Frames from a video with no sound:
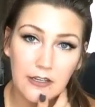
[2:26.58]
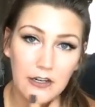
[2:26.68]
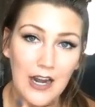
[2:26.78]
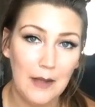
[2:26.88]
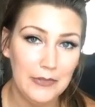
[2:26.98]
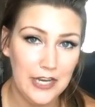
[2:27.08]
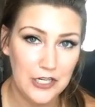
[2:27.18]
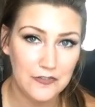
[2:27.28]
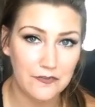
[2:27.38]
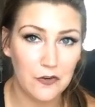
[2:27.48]
your
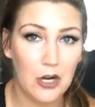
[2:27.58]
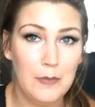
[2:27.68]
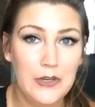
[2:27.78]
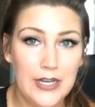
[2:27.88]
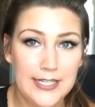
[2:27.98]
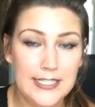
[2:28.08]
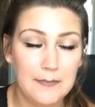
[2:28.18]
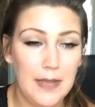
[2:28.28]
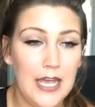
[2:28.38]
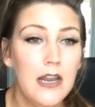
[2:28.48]
application form, you hit
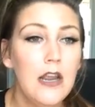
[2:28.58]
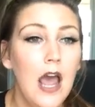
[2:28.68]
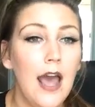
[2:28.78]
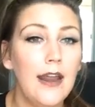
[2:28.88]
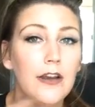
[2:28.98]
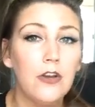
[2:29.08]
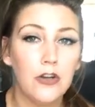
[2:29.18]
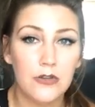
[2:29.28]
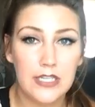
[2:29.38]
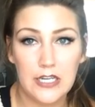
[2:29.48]
submit, and it
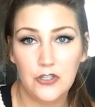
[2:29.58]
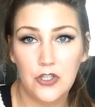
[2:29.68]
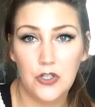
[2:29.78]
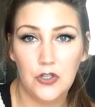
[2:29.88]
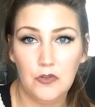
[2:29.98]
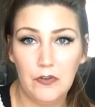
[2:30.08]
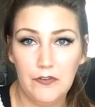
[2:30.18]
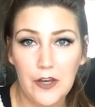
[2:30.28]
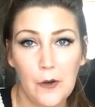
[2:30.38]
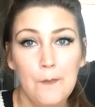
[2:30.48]
goes into
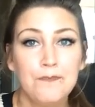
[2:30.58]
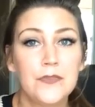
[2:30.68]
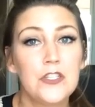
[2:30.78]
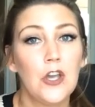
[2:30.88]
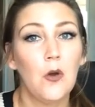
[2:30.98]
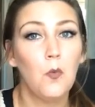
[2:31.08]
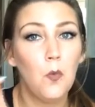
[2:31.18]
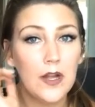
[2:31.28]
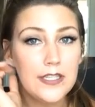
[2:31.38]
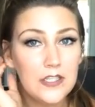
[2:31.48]
review. So
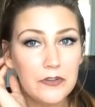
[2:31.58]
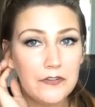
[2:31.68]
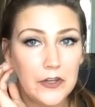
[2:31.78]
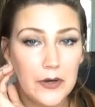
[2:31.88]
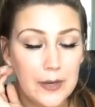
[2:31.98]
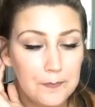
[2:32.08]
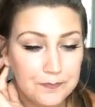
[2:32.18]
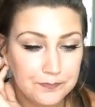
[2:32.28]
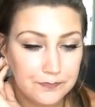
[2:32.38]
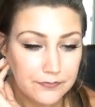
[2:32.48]
once it's
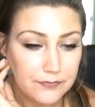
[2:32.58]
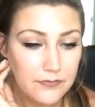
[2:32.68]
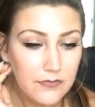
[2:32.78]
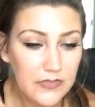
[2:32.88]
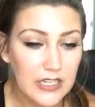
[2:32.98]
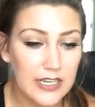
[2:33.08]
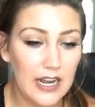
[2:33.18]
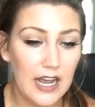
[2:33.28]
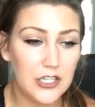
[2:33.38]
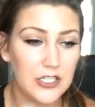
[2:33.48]
reviewing,
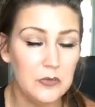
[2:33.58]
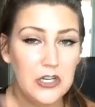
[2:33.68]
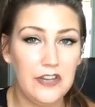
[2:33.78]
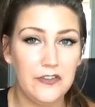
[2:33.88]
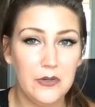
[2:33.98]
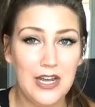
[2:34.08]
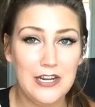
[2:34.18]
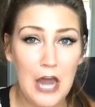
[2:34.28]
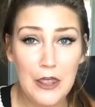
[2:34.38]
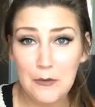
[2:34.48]
it actually will give you
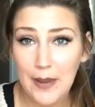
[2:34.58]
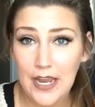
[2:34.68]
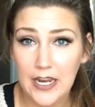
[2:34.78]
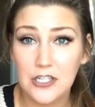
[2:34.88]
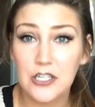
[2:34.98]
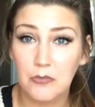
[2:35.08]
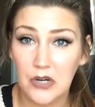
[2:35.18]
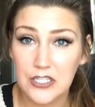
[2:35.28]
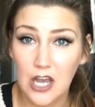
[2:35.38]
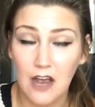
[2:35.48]
another page to
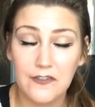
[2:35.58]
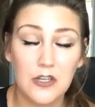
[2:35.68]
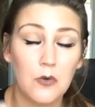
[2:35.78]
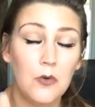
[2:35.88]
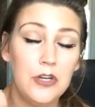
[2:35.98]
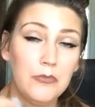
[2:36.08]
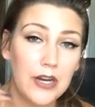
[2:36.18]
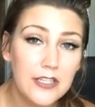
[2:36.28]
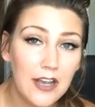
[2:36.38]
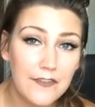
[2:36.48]
print off. So when you
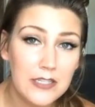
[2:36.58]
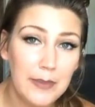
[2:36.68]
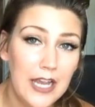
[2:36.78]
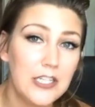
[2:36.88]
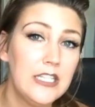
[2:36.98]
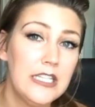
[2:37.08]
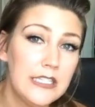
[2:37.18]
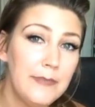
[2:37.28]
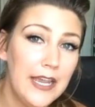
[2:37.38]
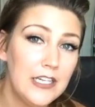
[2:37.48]
print off this page
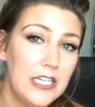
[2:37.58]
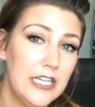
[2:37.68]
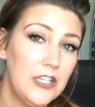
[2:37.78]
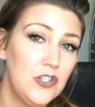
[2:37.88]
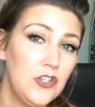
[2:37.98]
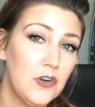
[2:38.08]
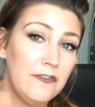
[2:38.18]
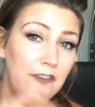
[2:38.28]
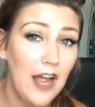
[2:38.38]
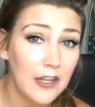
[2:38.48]
is your
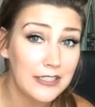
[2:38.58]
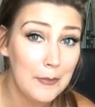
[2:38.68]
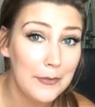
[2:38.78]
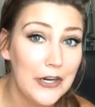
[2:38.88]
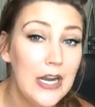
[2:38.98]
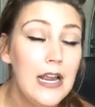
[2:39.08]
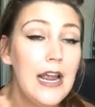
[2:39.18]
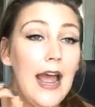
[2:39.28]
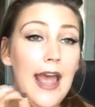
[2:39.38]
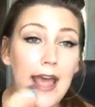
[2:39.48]
file number,
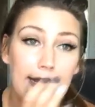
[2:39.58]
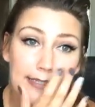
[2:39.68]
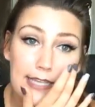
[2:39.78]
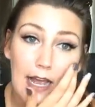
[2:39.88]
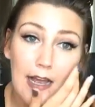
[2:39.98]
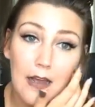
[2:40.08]
and